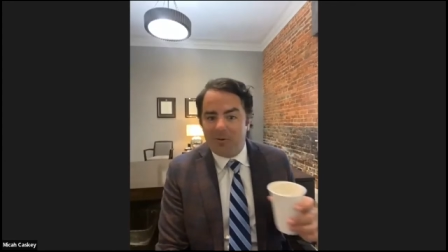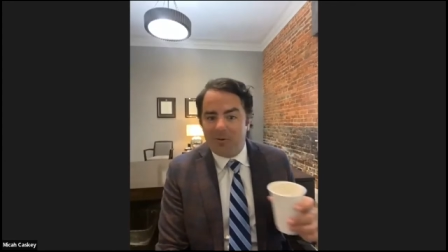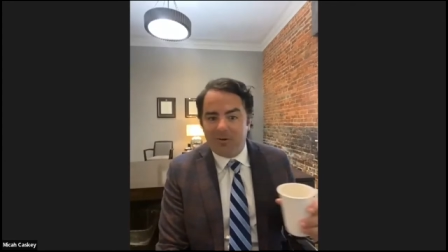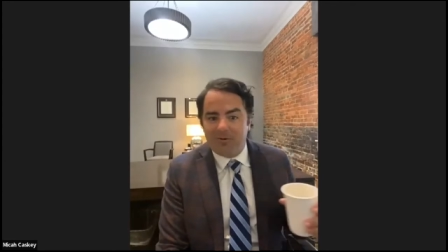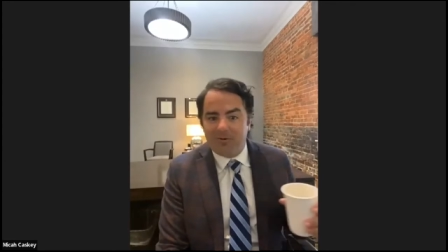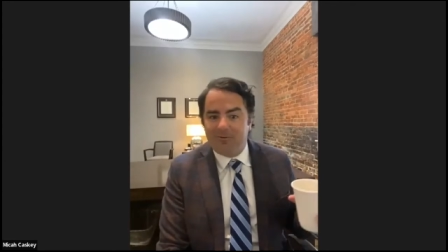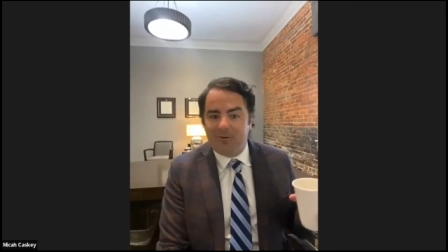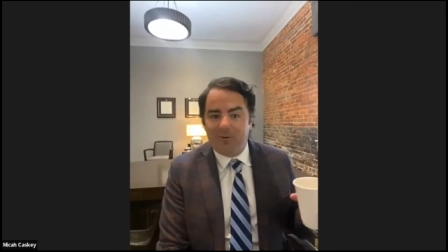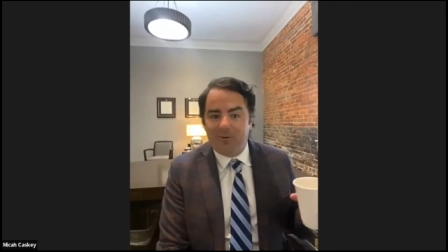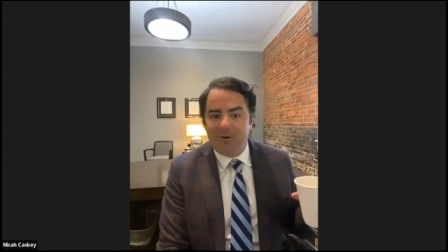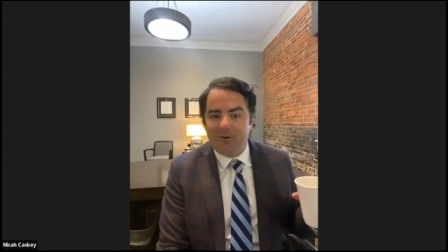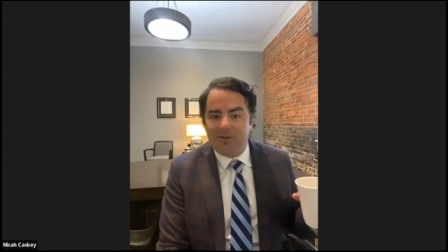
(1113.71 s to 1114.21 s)
we're
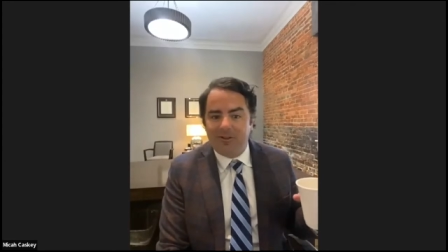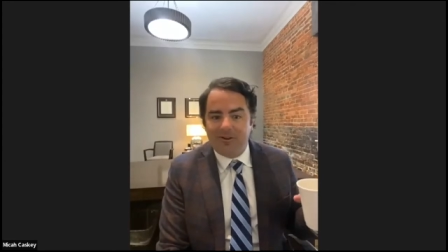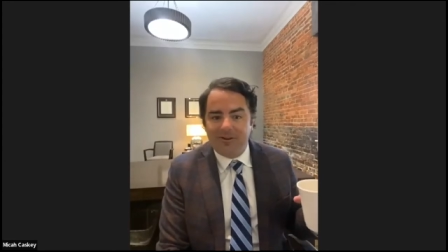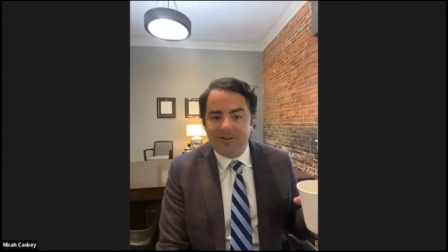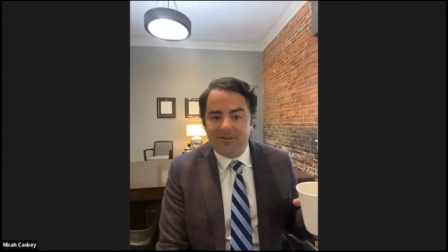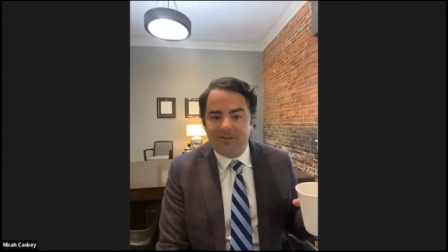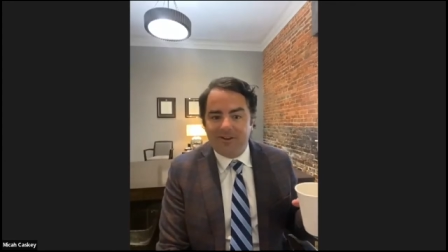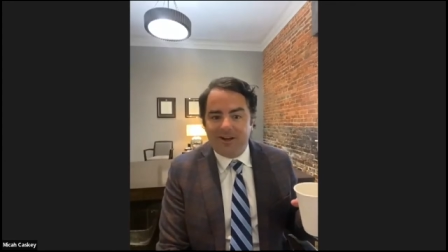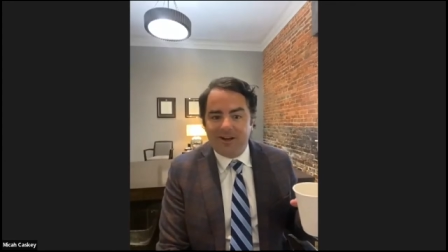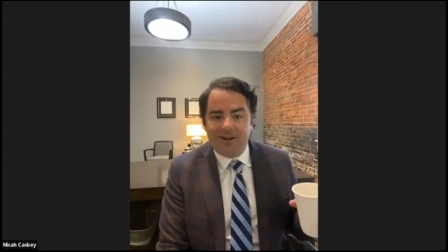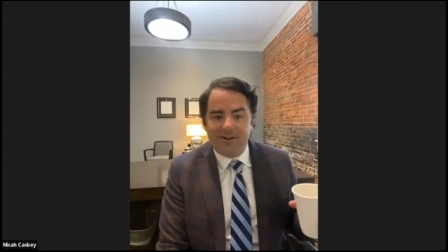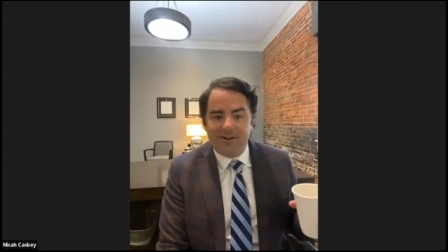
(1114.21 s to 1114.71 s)
for these
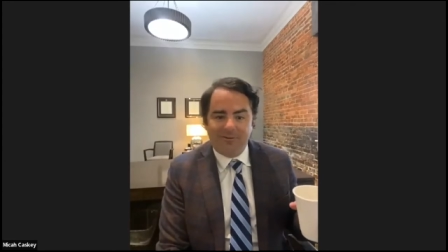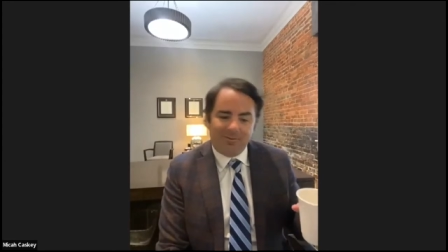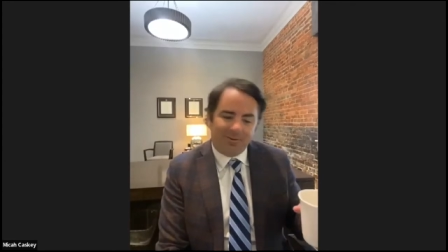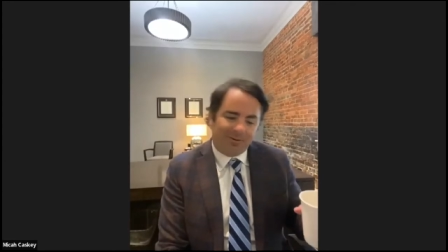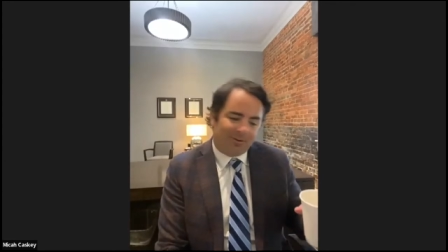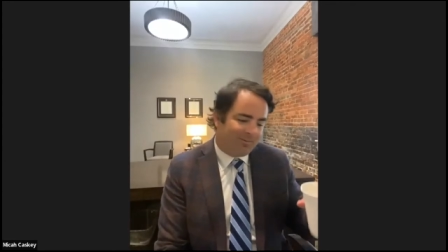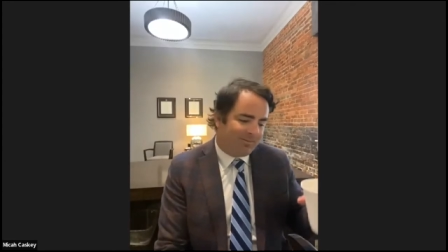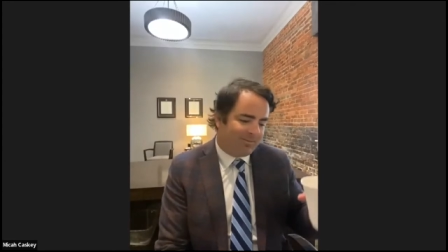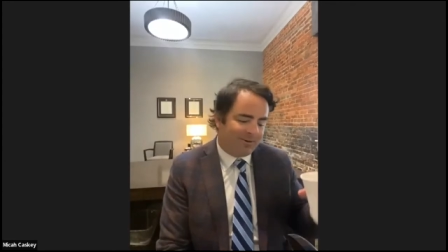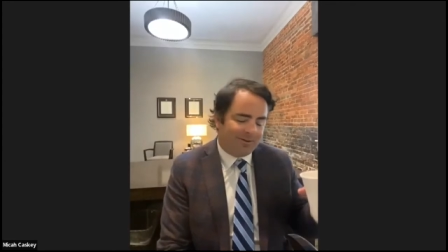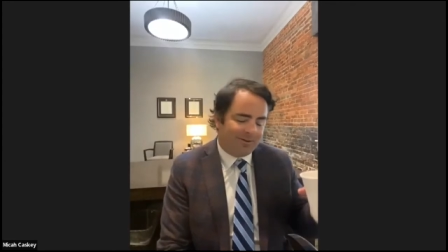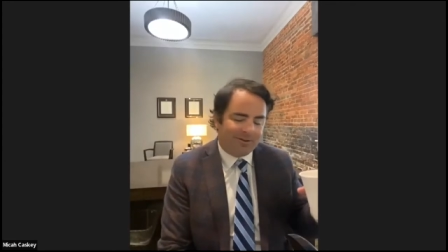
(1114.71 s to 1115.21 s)
days,
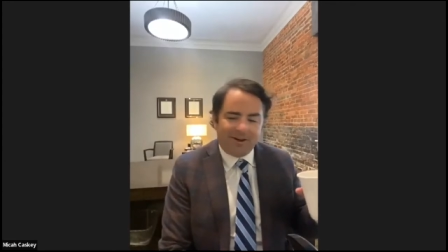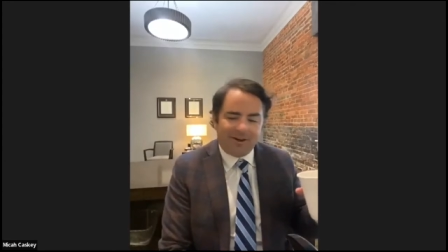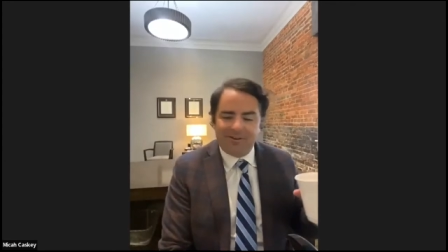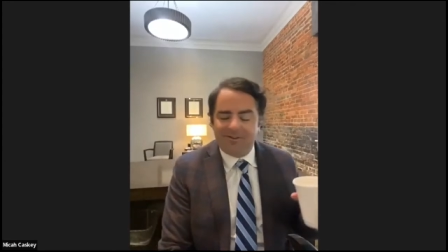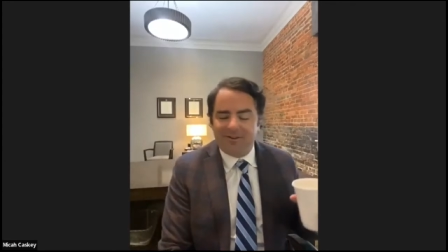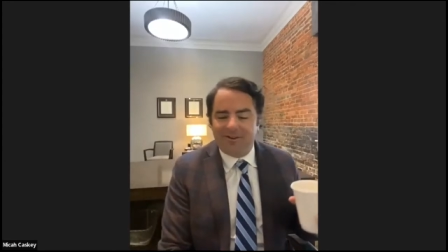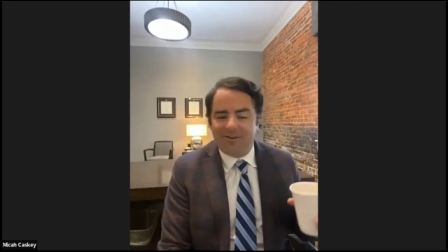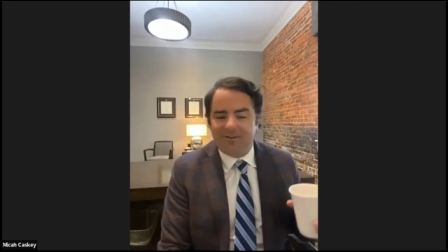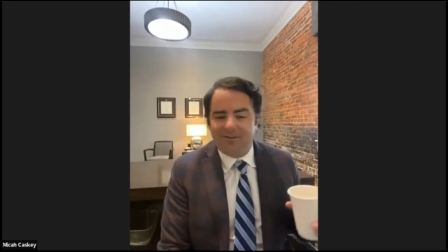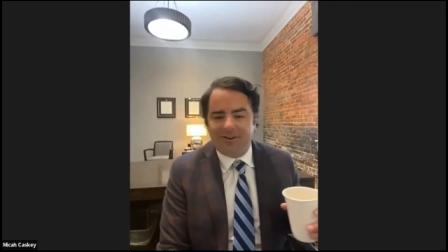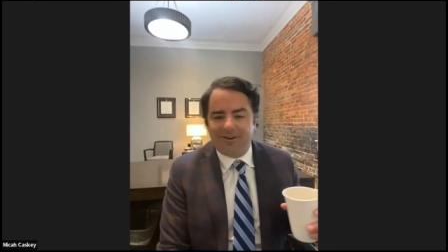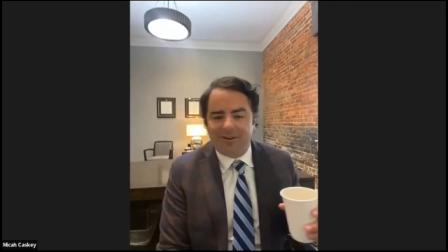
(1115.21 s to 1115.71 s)
but but that
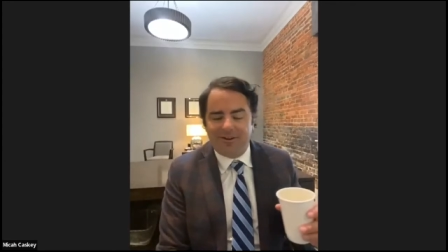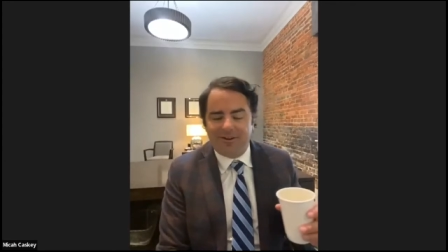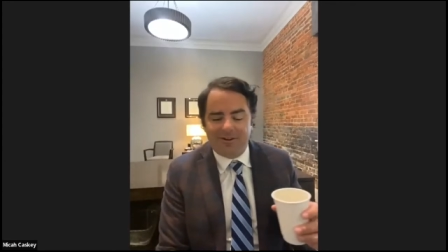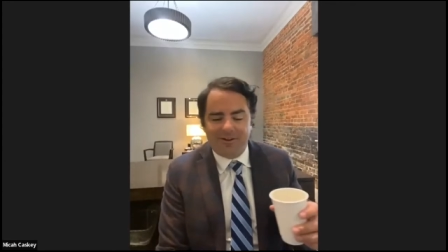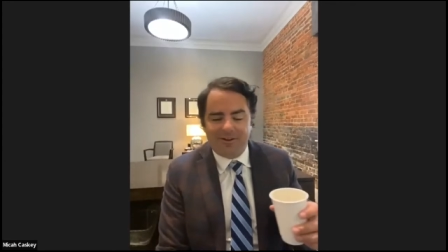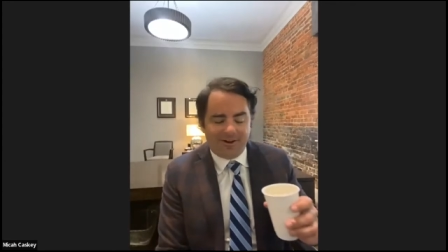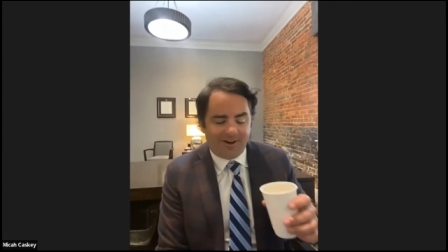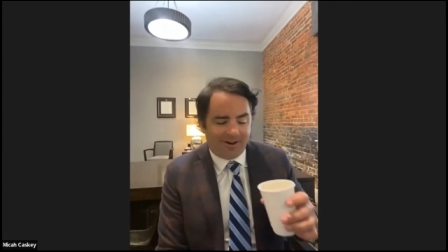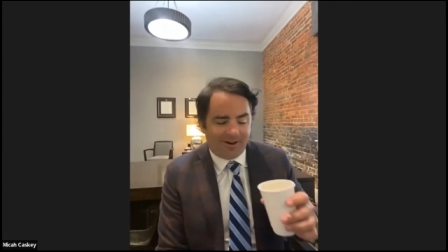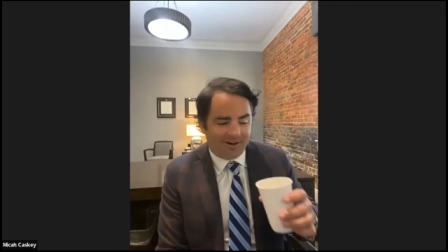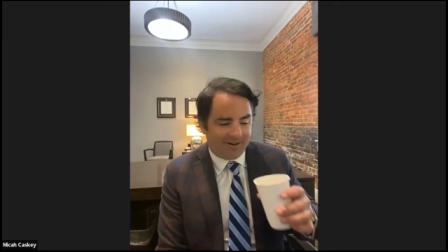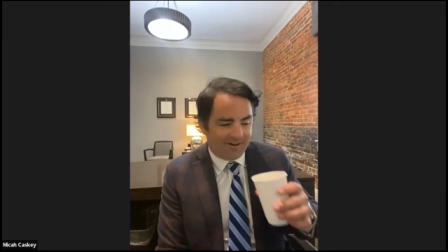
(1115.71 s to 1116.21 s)
sounds like a
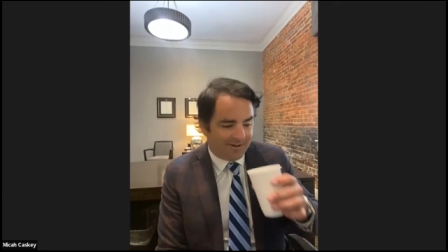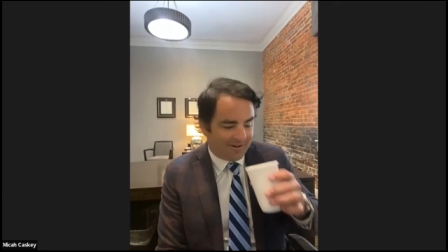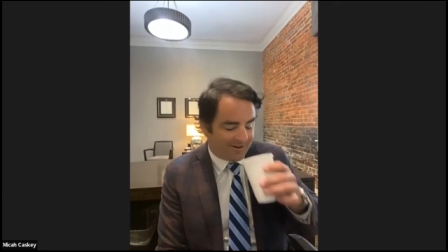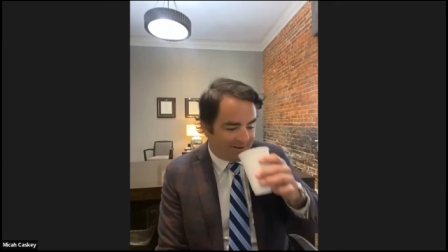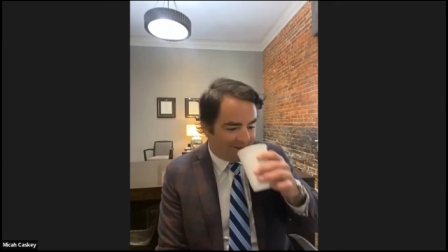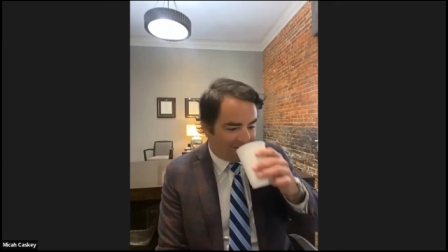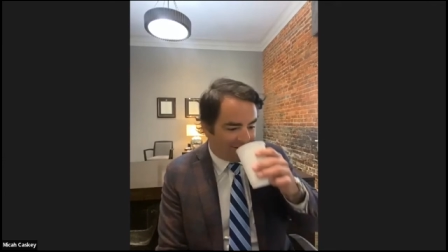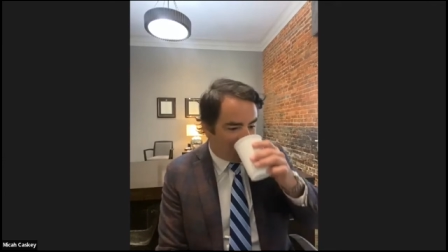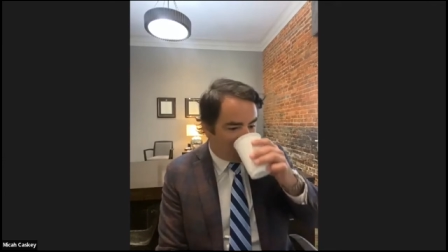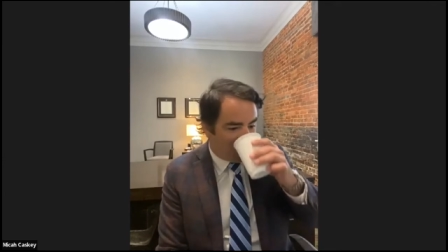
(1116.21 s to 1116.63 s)
good idea.